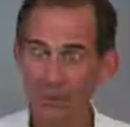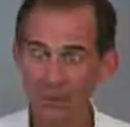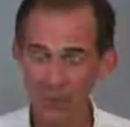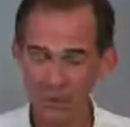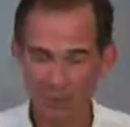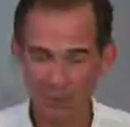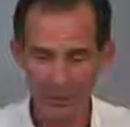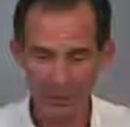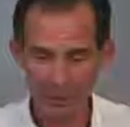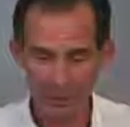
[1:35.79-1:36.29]

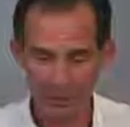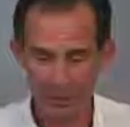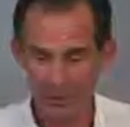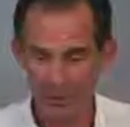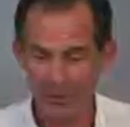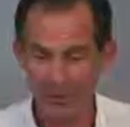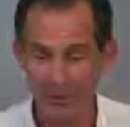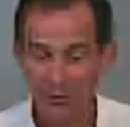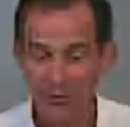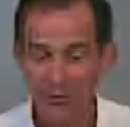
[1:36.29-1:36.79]
So
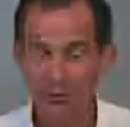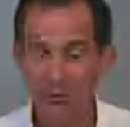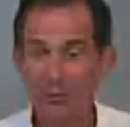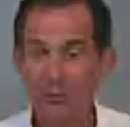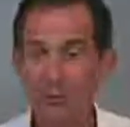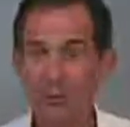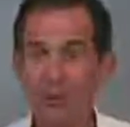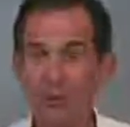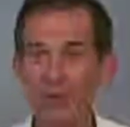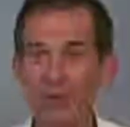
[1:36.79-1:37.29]
sensing
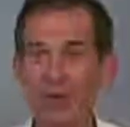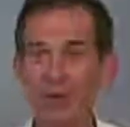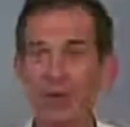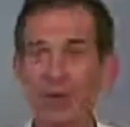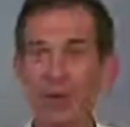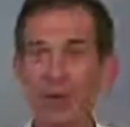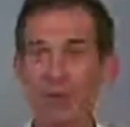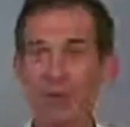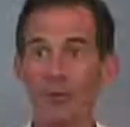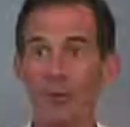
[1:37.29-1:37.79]
and
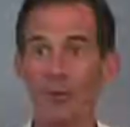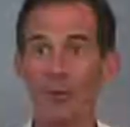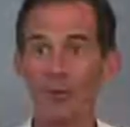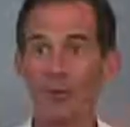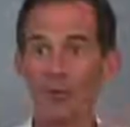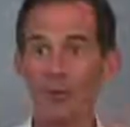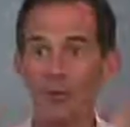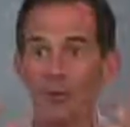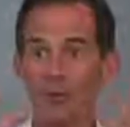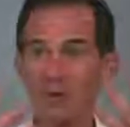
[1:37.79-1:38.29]
perceiving
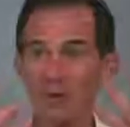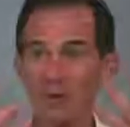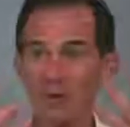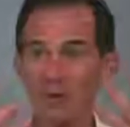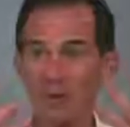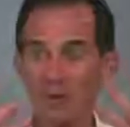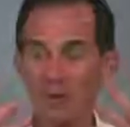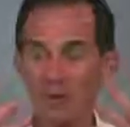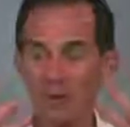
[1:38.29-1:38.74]
arises,